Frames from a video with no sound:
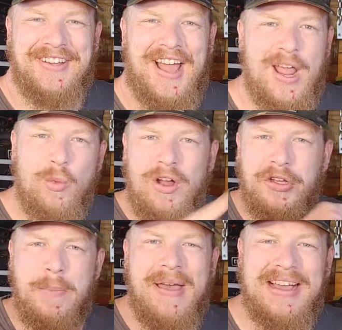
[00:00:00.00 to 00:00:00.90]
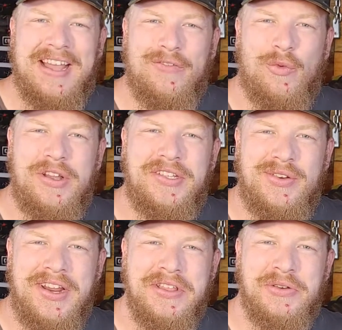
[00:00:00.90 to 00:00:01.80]
Hey, welcome back everyone to
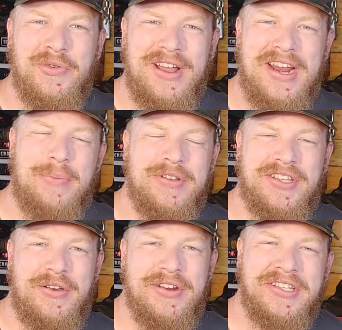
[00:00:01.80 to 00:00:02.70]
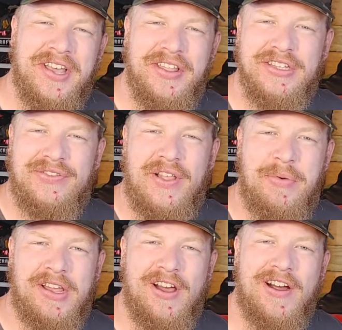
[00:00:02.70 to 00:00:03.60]
another great episode of Sell Those
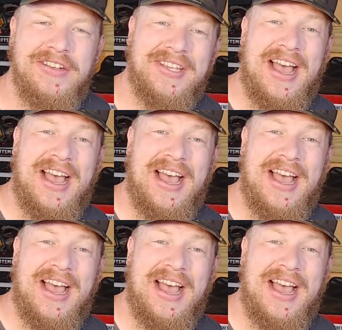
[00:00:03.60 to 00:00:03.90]
Flipping Cars.